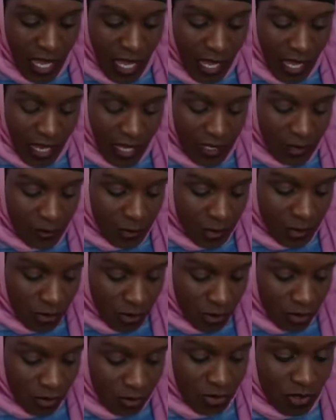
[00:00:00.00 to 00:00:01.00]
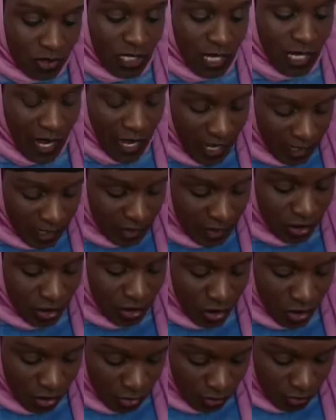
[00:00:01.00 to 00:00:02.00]
I am going to
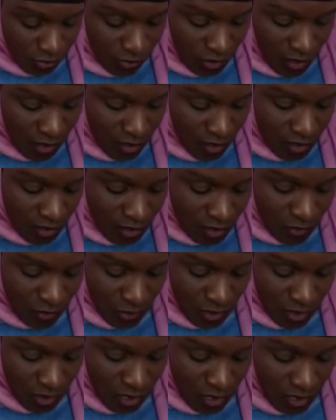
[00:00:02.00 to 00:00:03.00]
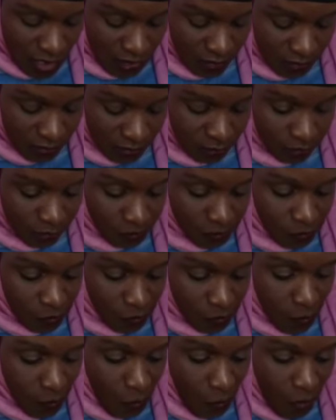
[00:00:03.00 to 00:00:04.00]
challenge you this weekend.
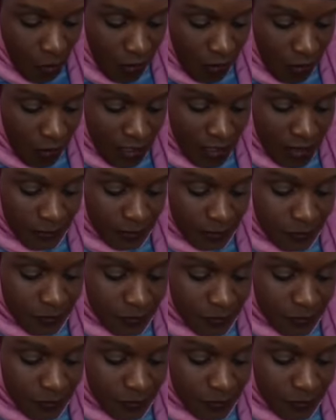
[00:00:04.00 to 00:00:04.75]
All right?